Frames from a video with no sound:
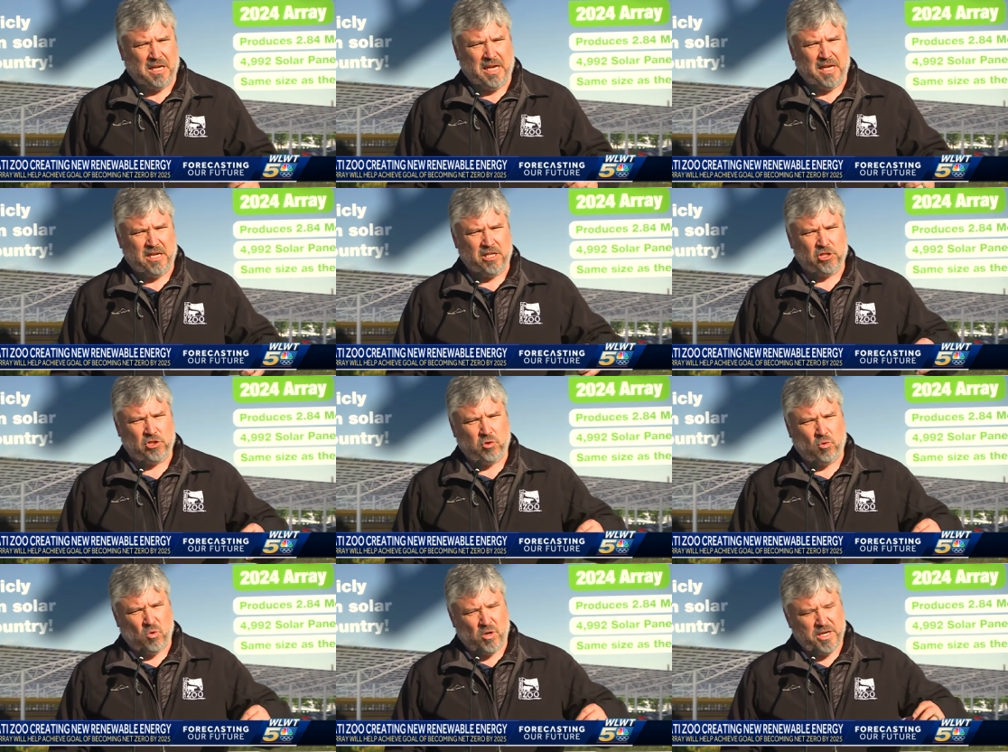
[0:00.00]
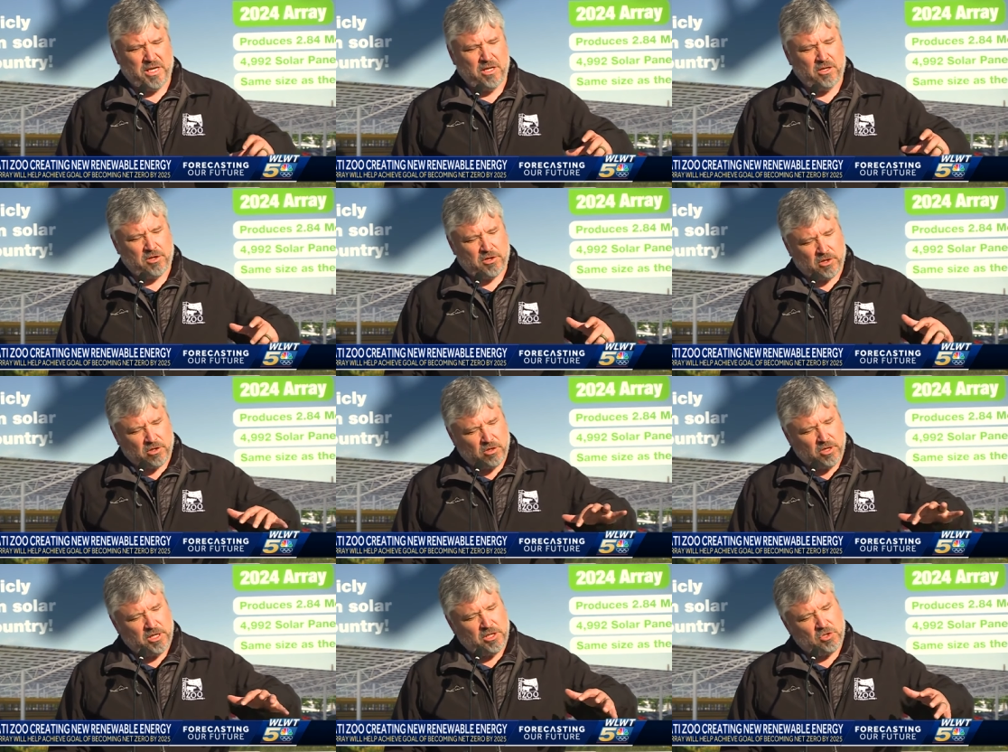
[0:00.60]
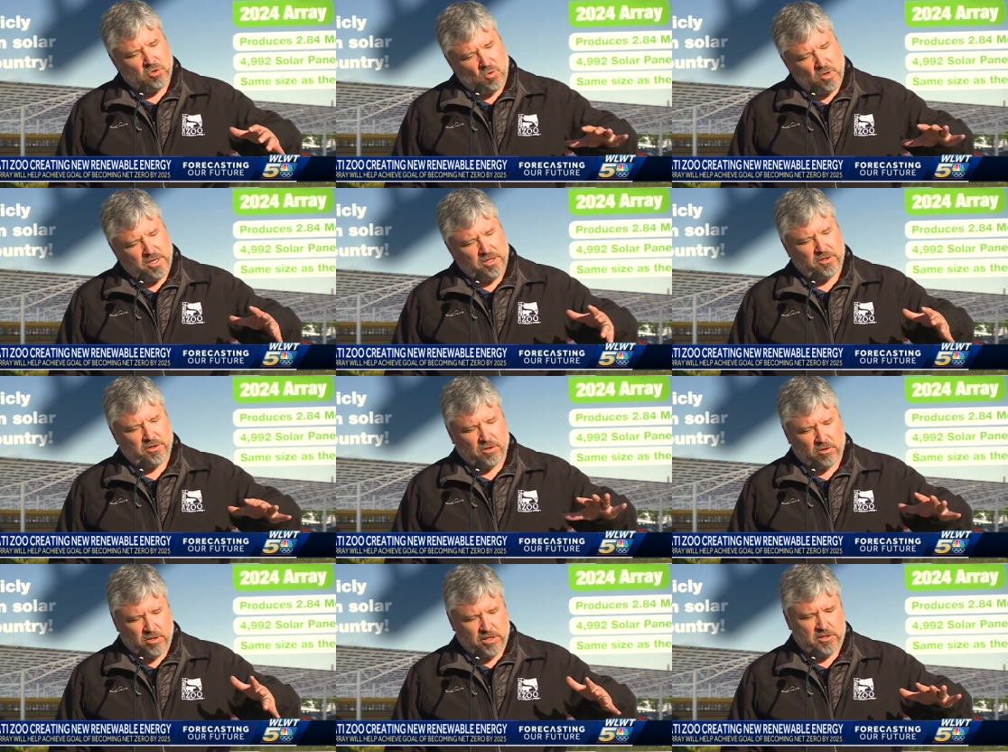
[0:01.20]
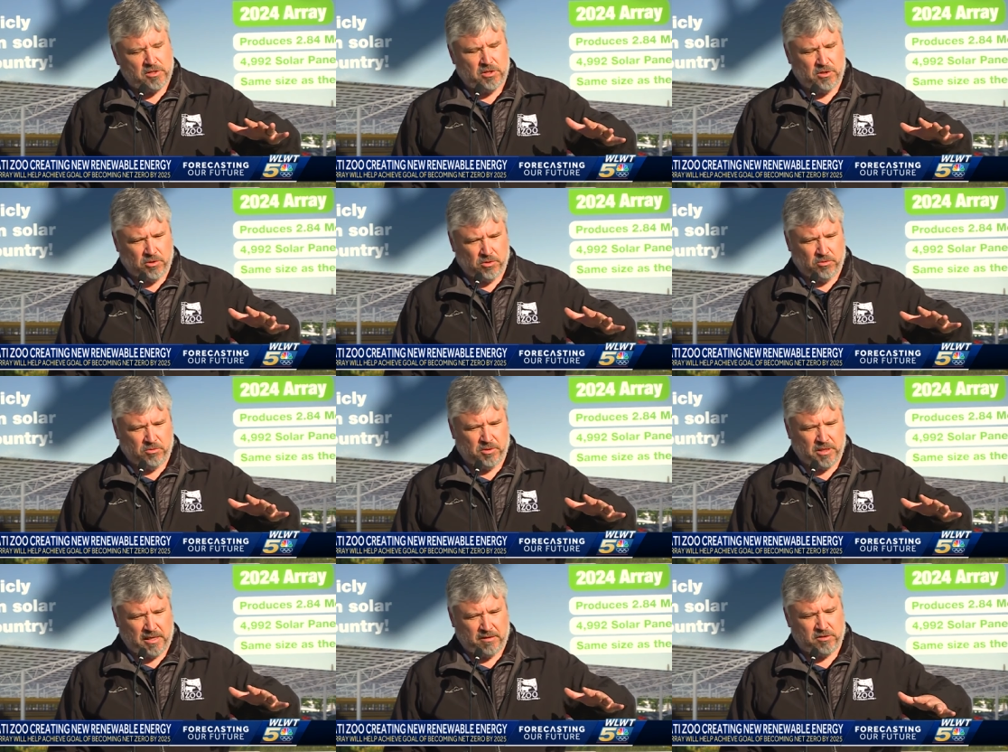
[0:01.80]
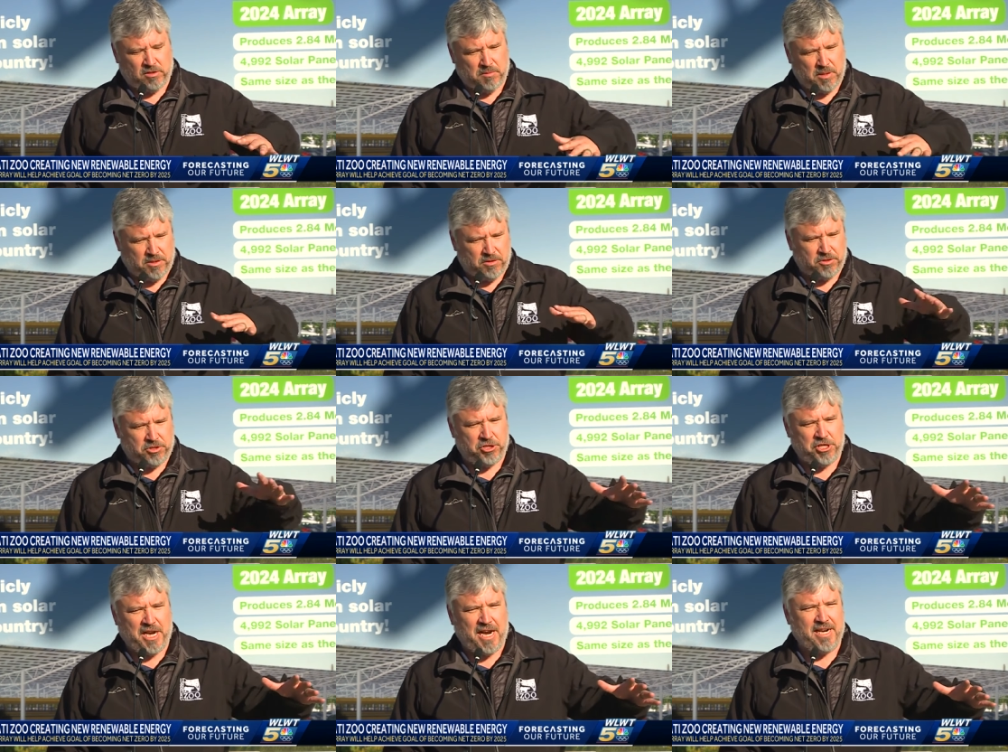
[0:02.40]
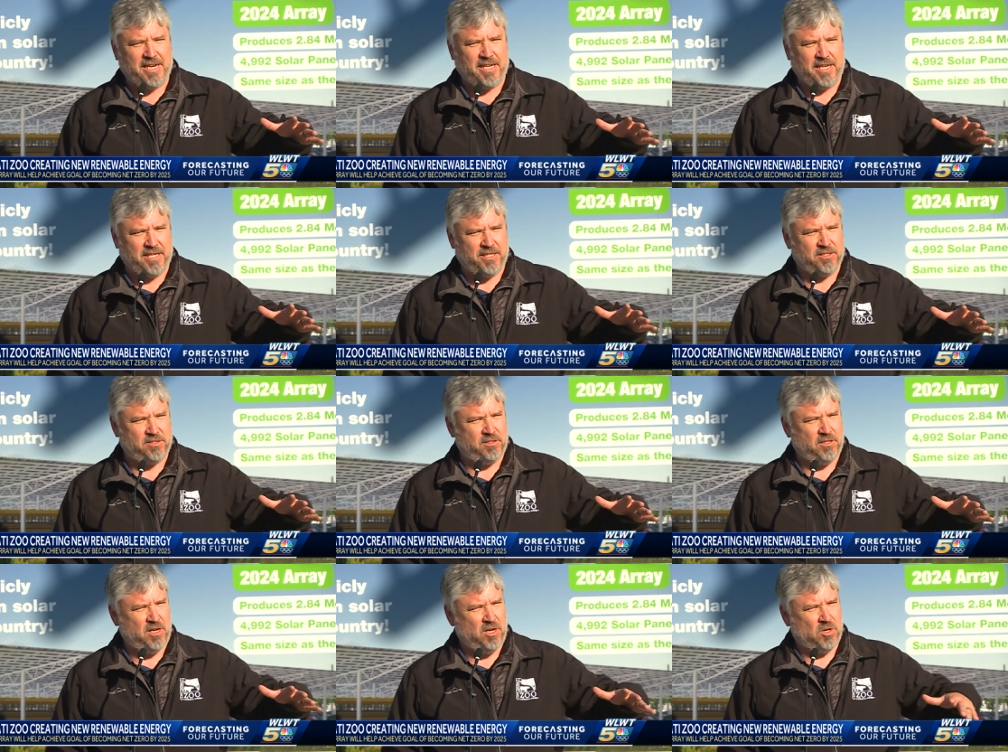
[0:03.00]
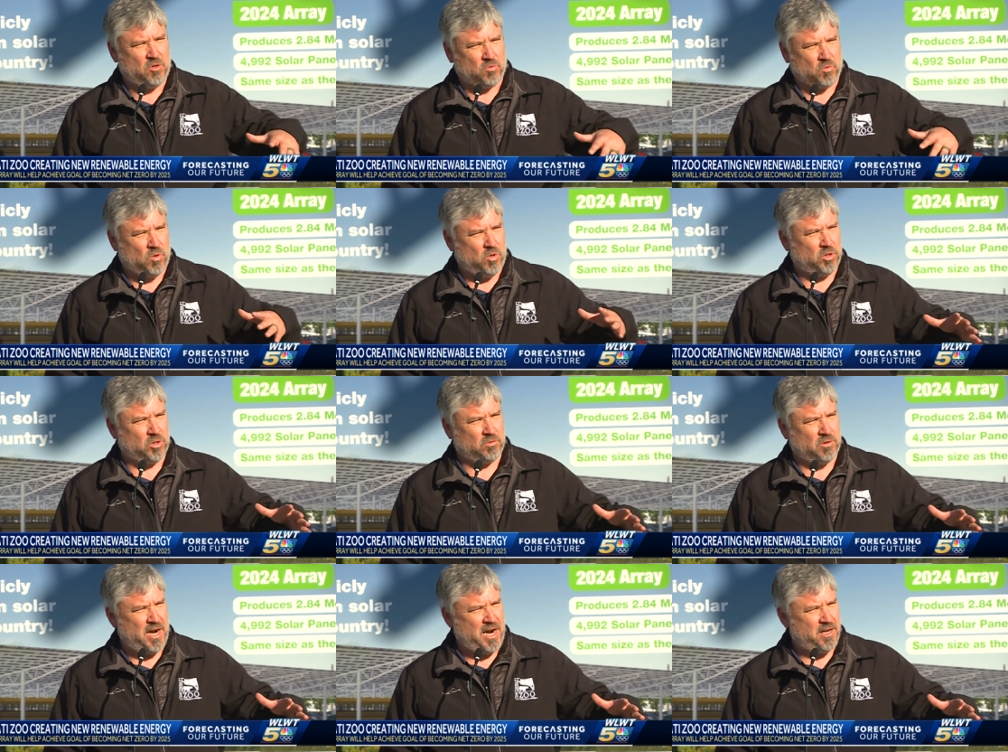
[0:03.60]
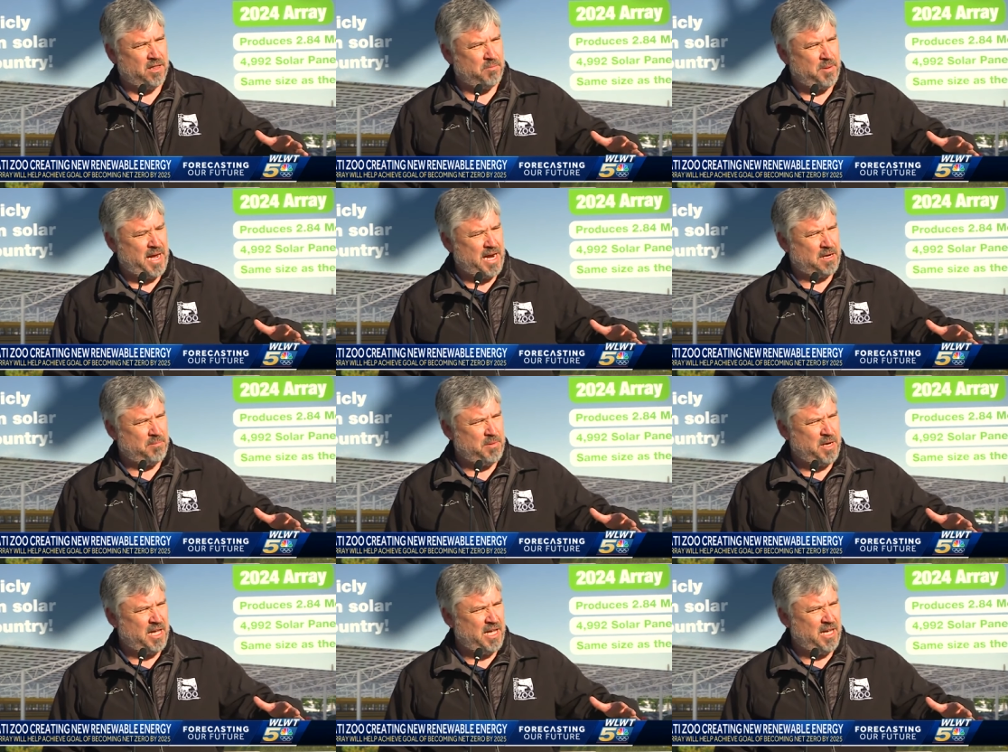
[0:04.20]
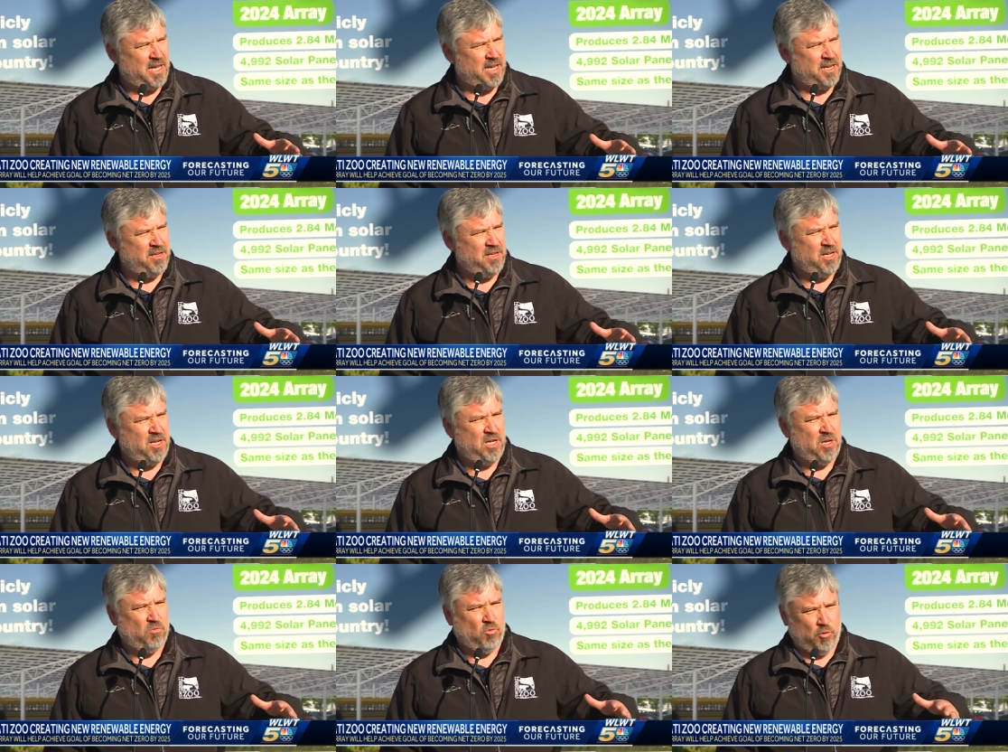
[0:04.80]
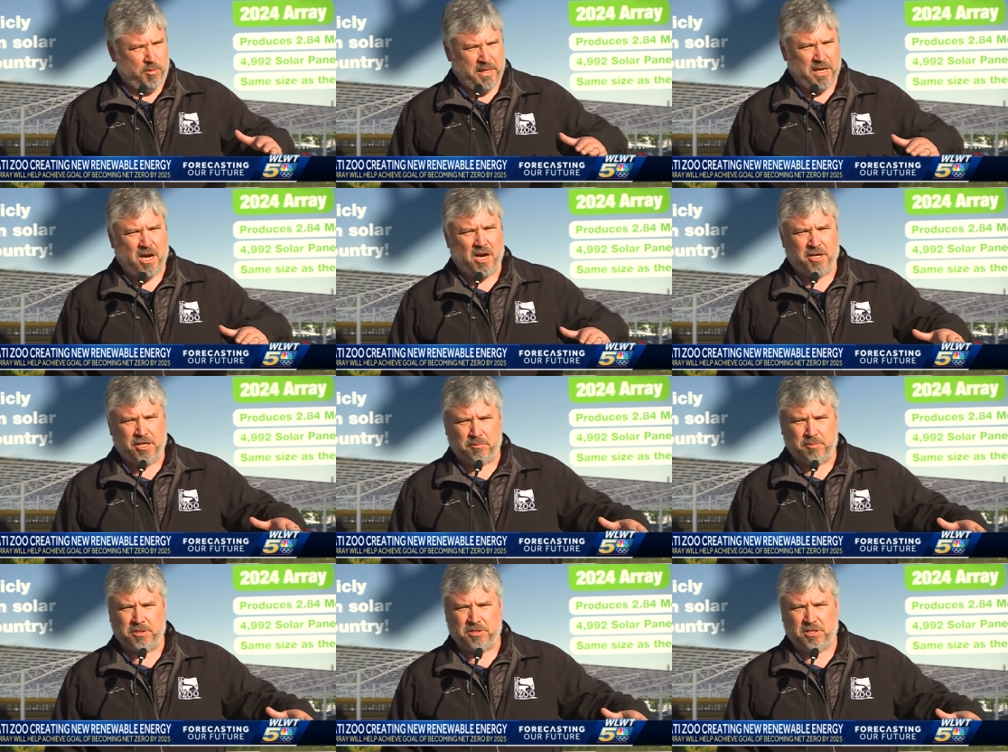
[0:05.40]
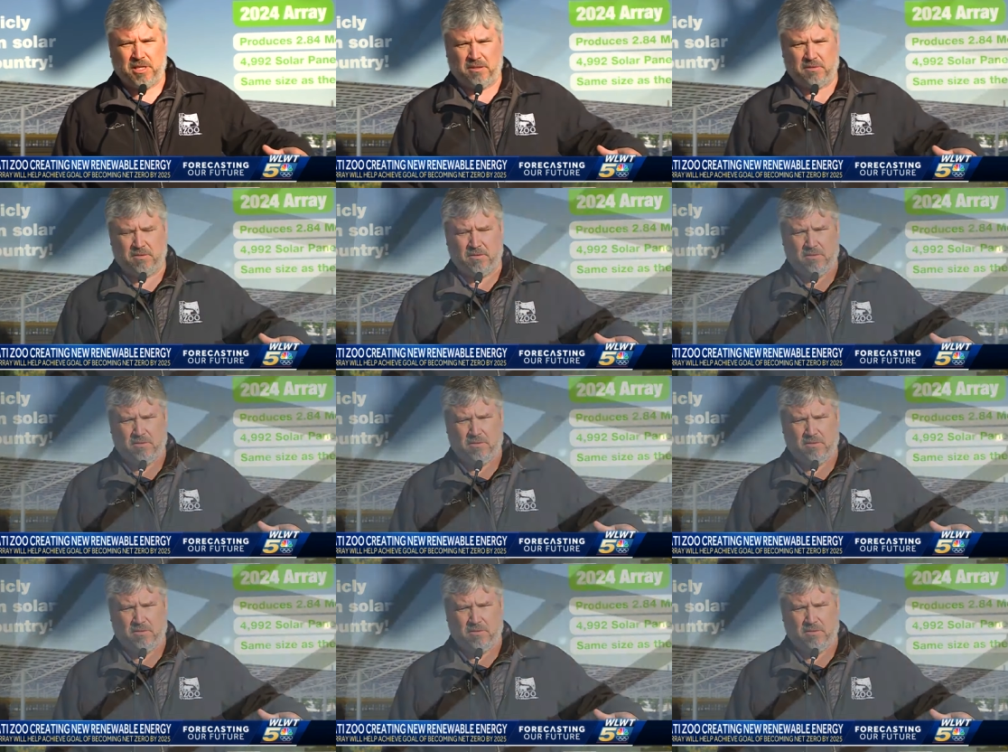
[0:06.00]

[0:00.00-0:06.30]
And in 2030, 2032, I have some other shenanigans rolling around in the back of my head will be 100%.